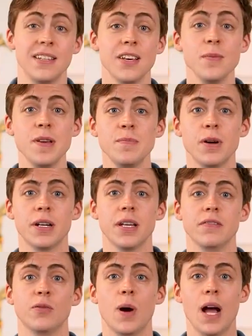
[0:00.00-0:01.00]
The other main
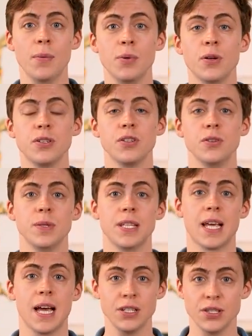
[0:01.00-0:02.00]
bucket for what Apple can do with the
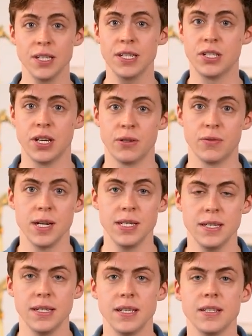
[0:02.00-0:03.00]
cash that it
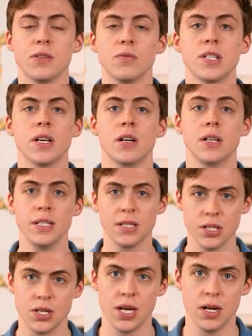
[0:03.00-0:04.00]
generated is to return it
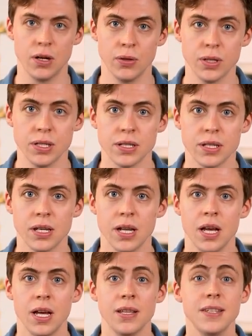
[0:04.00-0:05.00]
to shareholders.
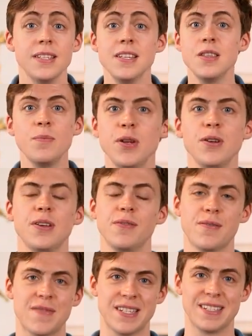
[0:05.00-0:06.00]
This is the beauty of
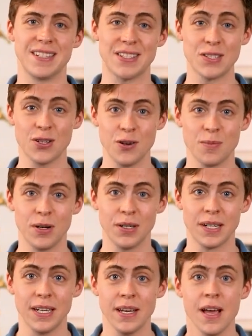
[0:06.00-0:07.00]
investing in the stock
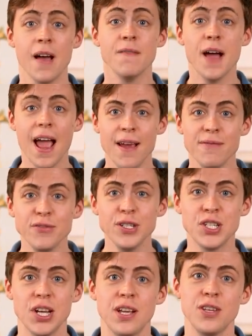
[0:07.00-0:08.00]
market. For every
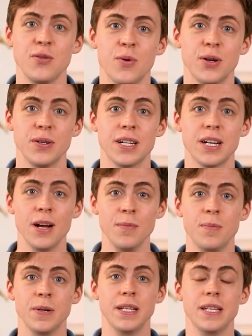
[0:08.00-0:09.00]
share you own in a
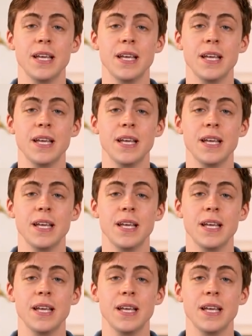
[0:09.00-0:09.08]
company,